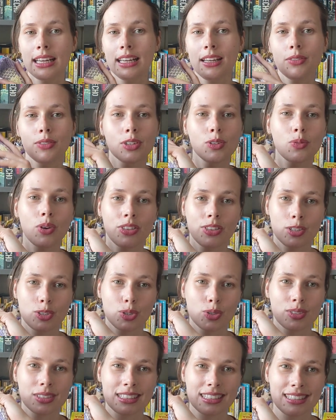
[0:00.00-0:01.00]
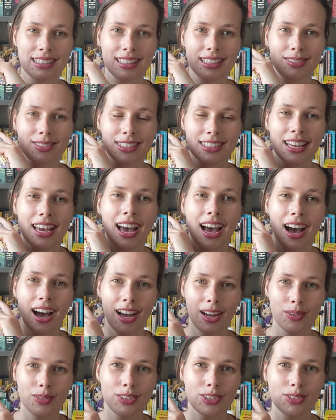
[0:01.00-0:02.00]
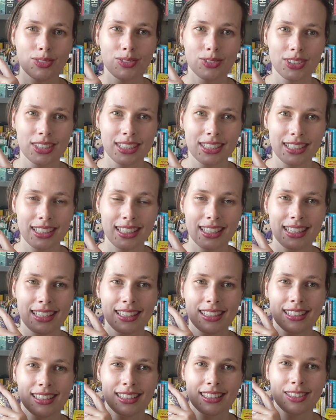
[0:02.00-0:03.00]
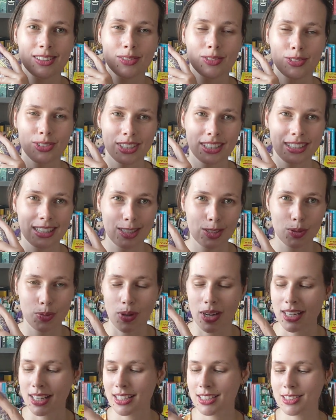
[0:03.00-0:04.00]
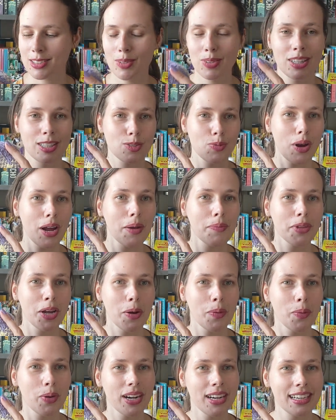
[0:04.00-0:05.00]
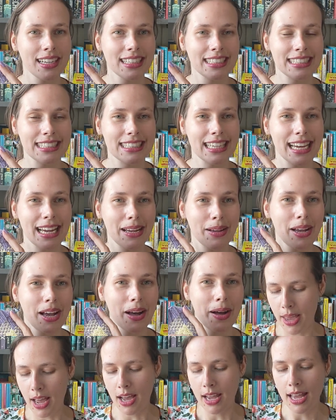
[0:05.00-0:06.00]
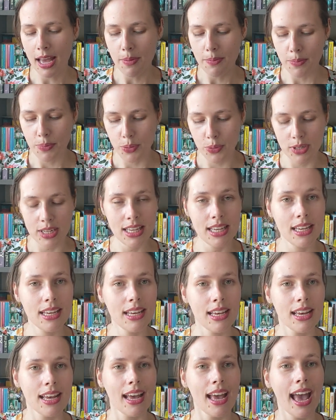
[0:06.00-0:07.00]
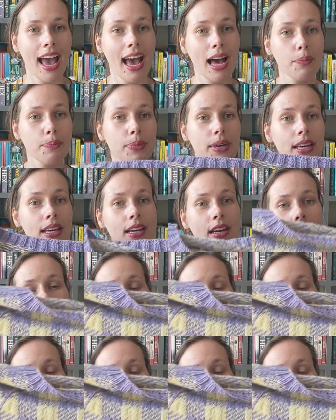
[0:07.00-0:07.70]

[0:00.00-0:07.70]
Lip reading: even with the short sleeves, I was really, really sweaty. So that's why I'm not wearing it today. I am pretty happy